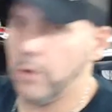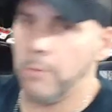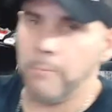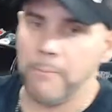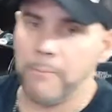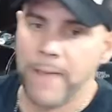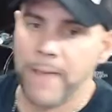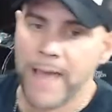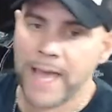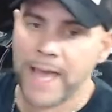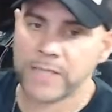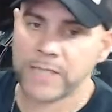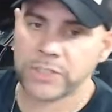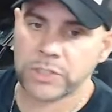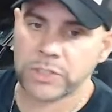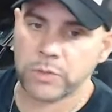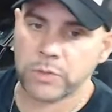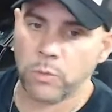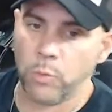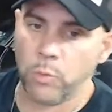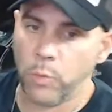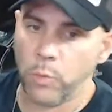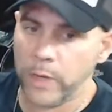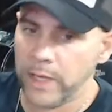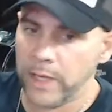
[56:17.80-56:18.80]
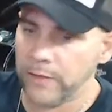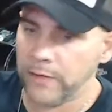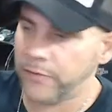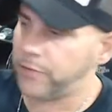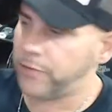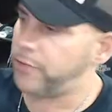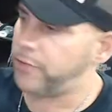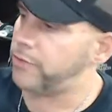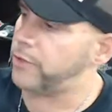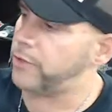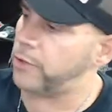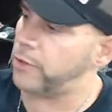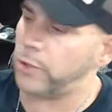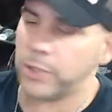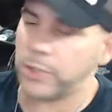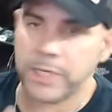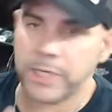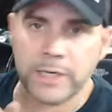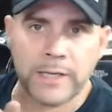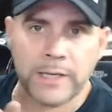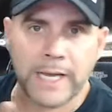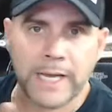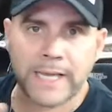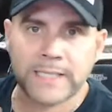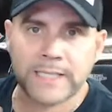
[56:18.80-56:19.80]
matched with, you're
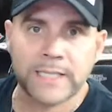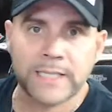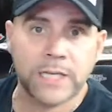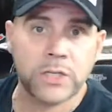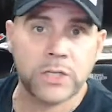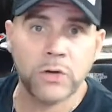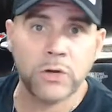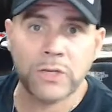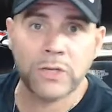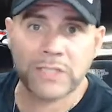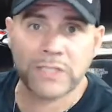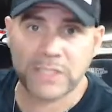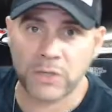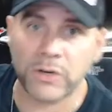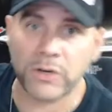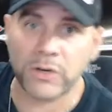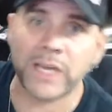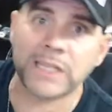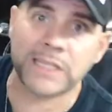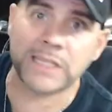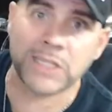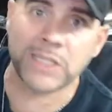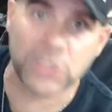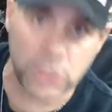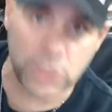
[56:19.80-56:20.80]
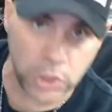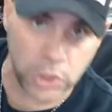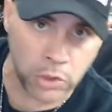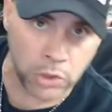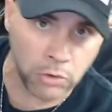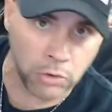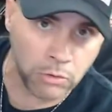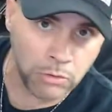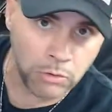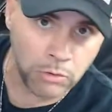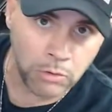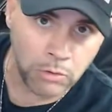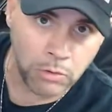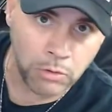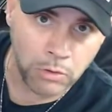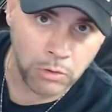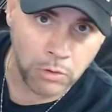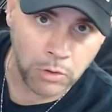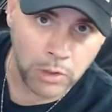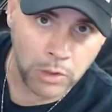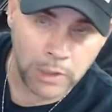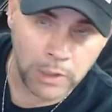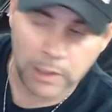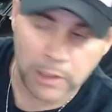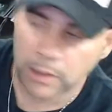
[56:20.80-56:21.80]
looking, like I said, you can still get these new.
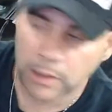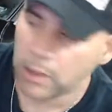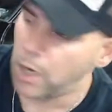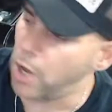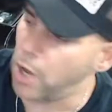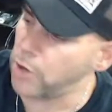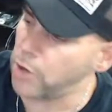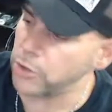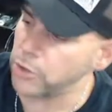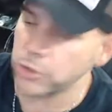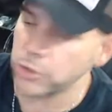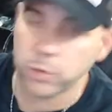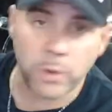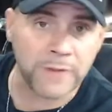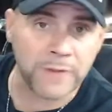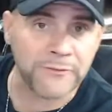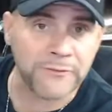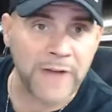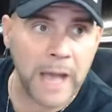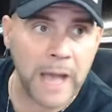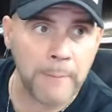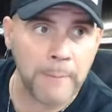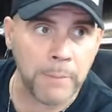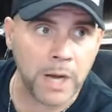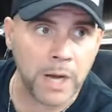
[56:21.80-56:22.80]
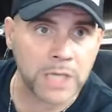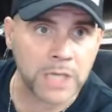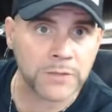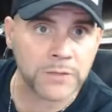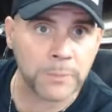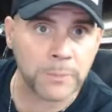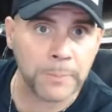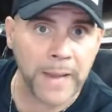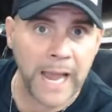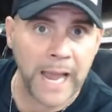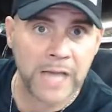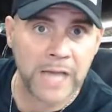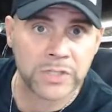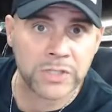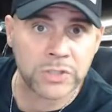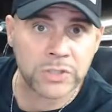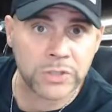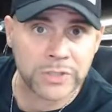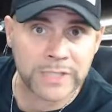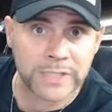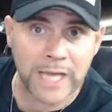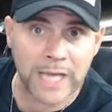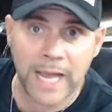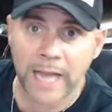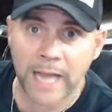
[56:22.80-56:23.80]
$125 for
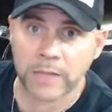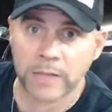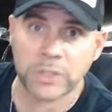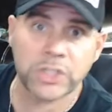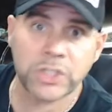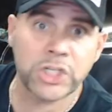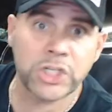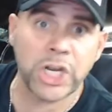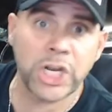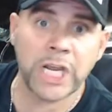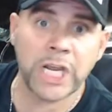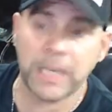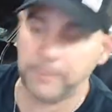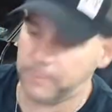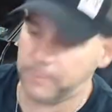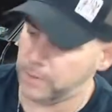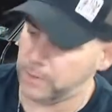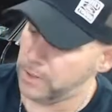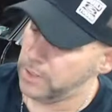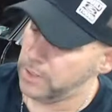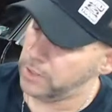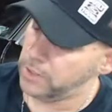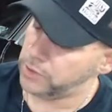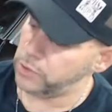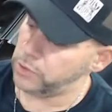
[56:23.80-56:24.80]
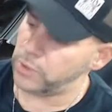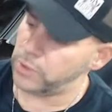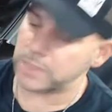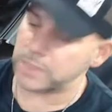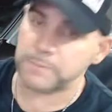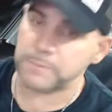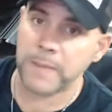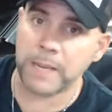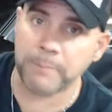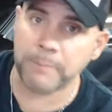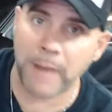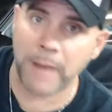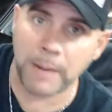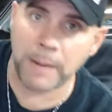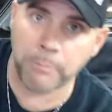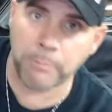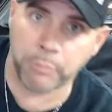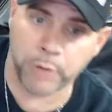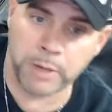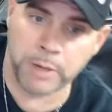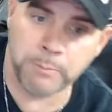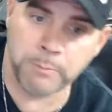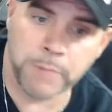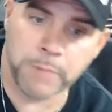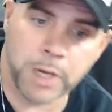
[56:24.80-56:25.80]
passenger side, cheap. Dude, it's made by
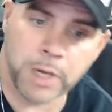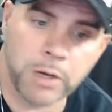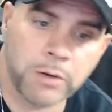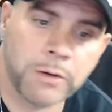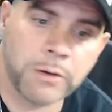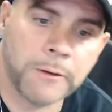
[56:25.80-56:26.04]
Brembo.